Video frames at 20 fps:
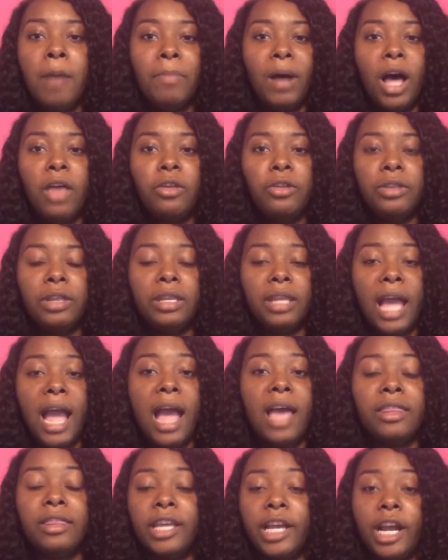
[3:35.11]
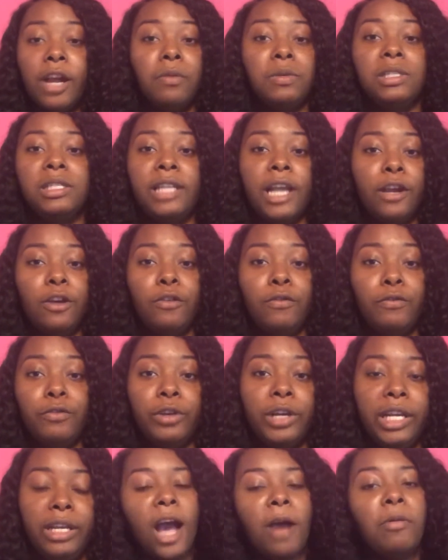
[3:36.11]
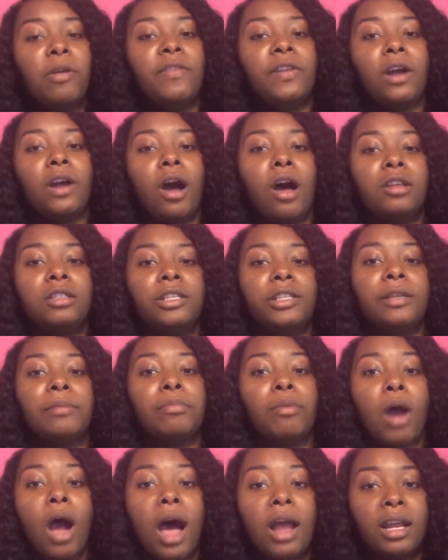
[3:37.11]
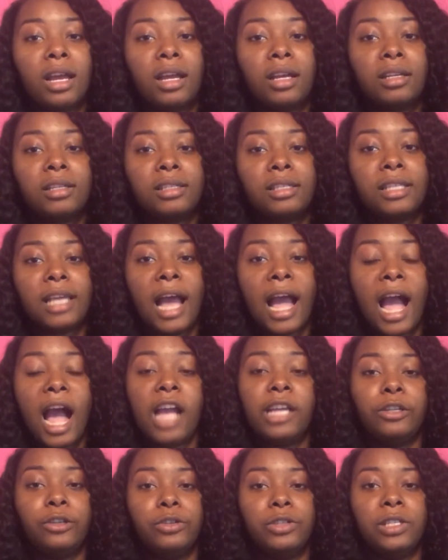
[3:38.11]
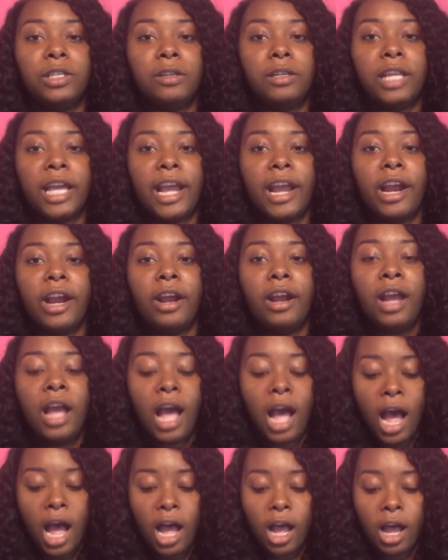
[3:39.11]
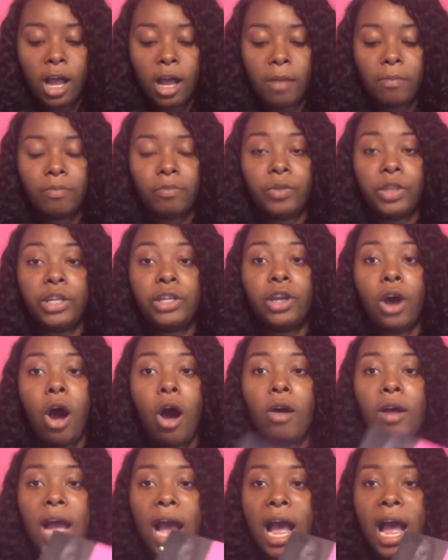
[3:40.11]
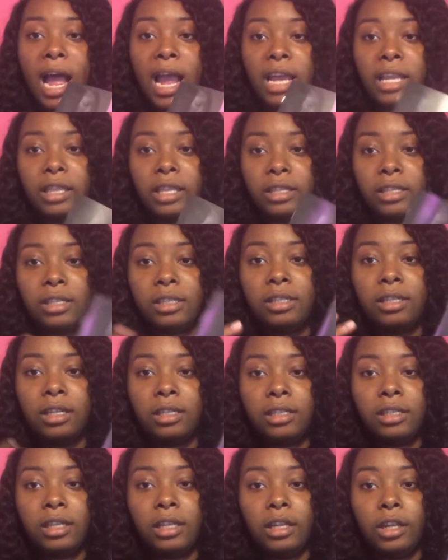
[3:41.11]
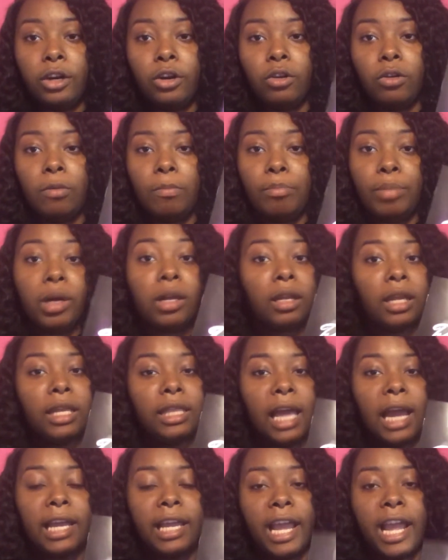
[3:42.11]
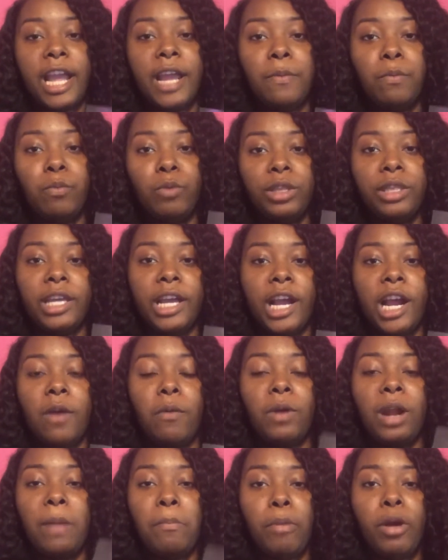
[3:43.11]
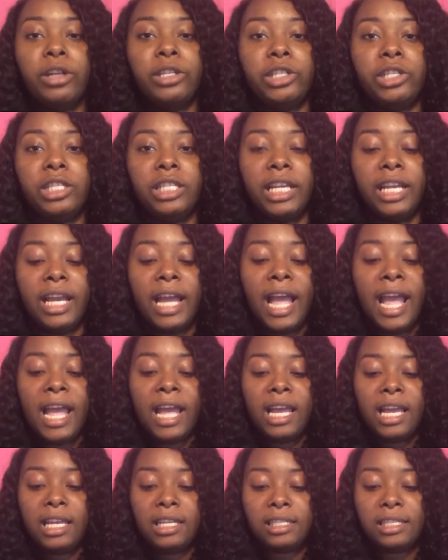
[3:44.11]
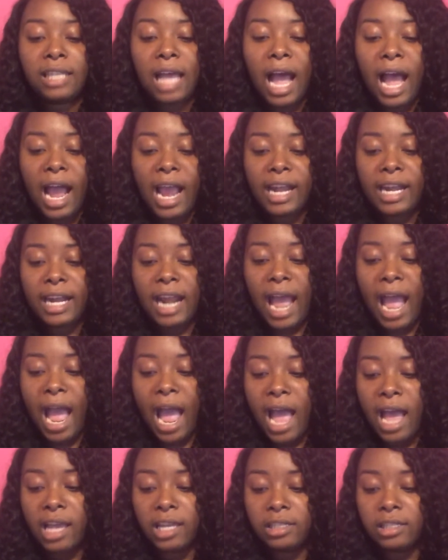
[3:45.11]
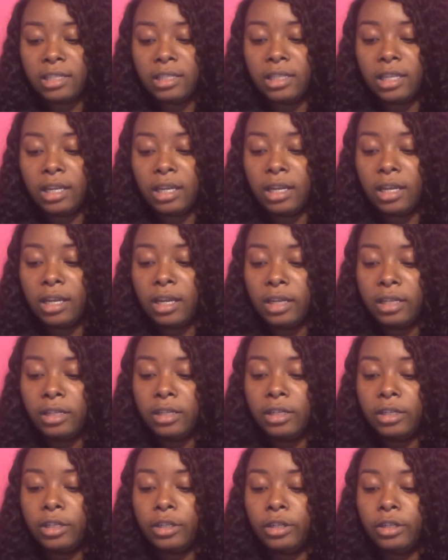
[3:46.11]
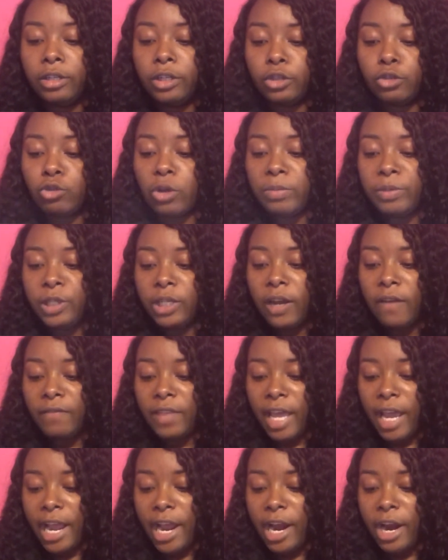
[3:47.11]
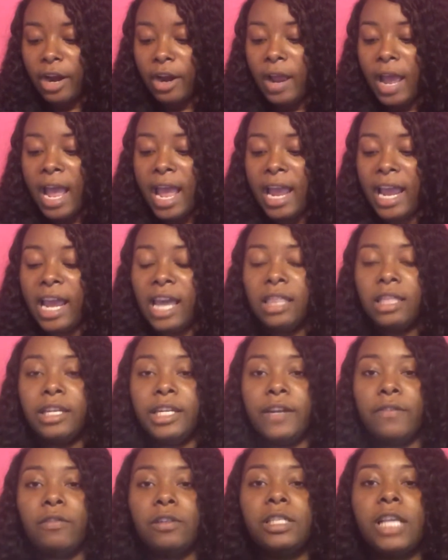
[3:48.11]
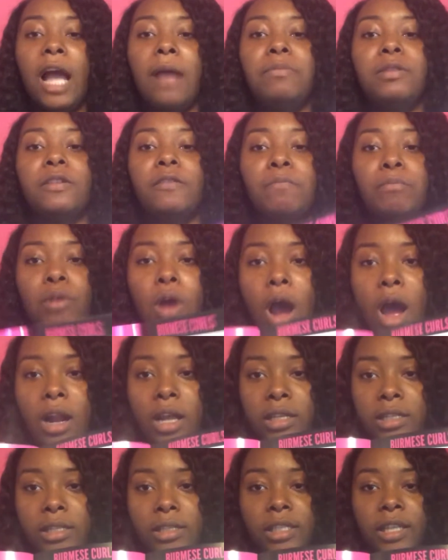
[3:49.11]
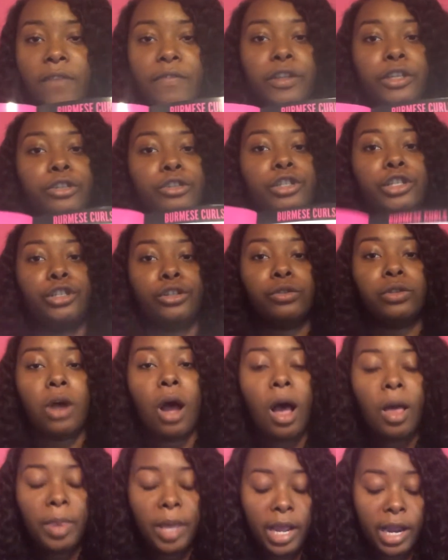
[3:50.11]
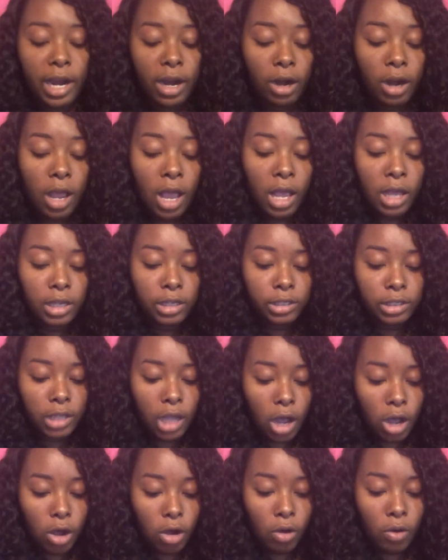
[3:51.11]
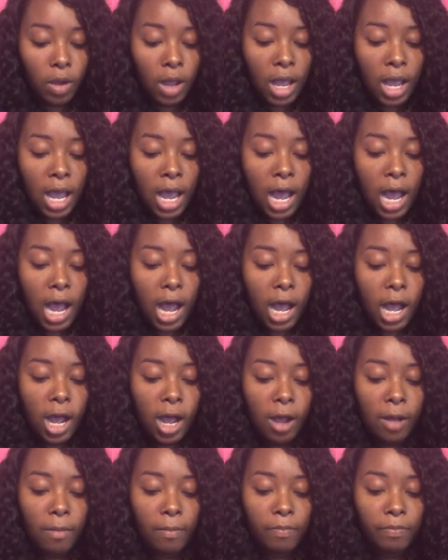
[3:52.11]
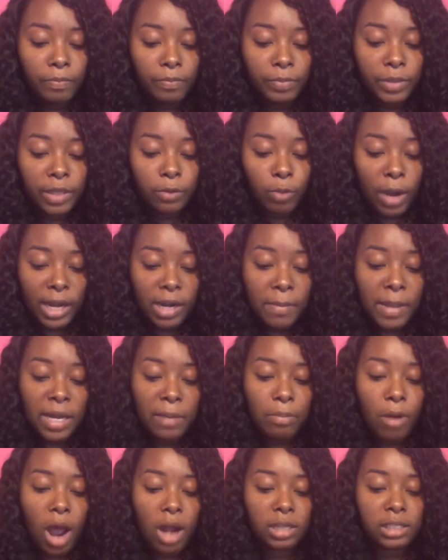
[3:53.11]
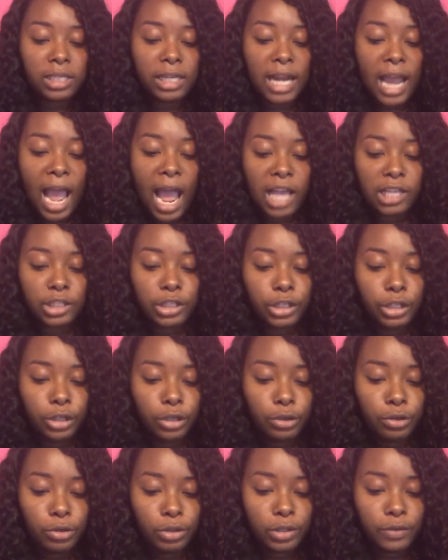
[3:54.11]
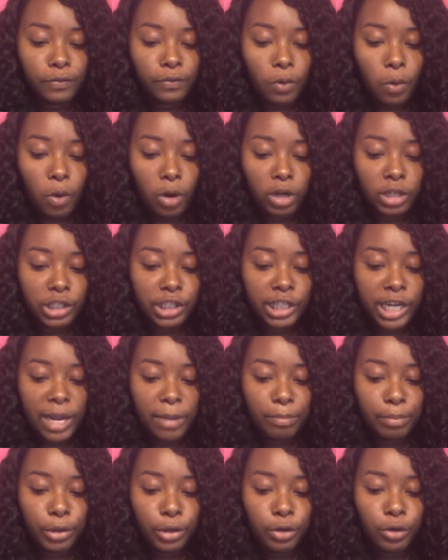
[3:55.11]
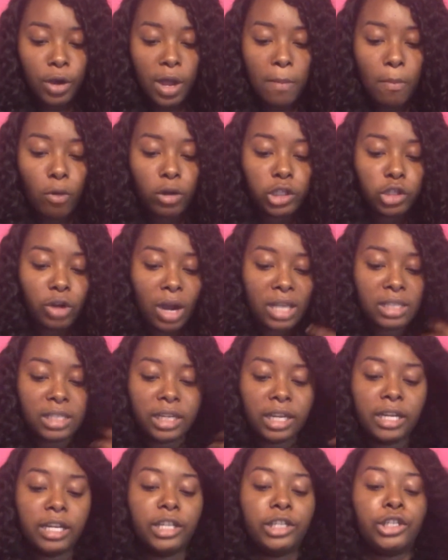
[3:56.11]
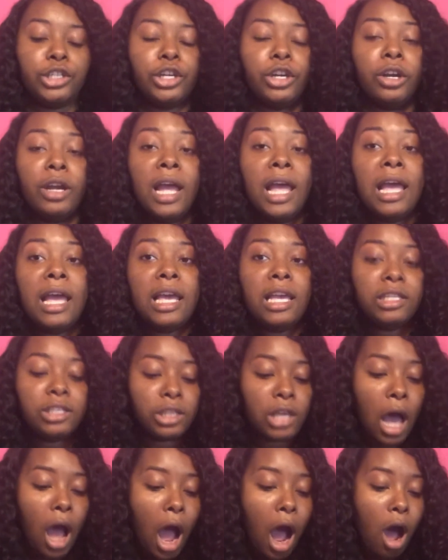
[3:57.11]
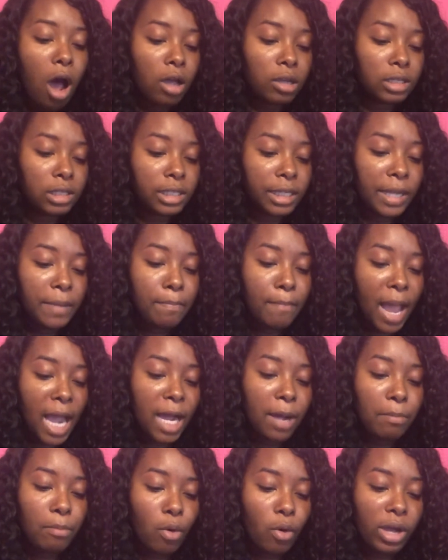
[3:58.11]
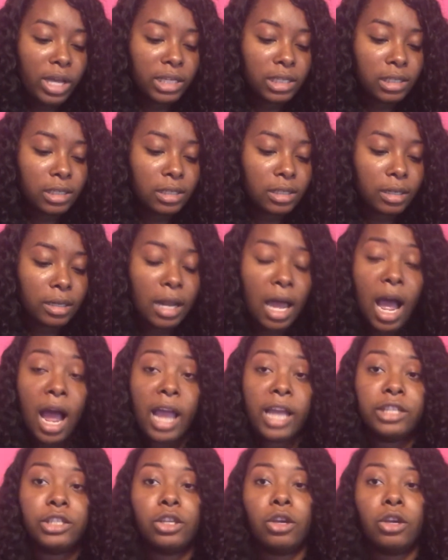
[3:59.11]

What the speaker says: But other than that, the hair was tangle free. Now moving on to the products that I used in the hair. The doll guide, this is just a little booklet that came with the hair when I purchased it. Inside it has the description of the hair and the different types of products and stuff that you should use on the hair. So the recommended products that it has to use for shampoo and moisturizing conditioner is the Aussie Mega Moist line.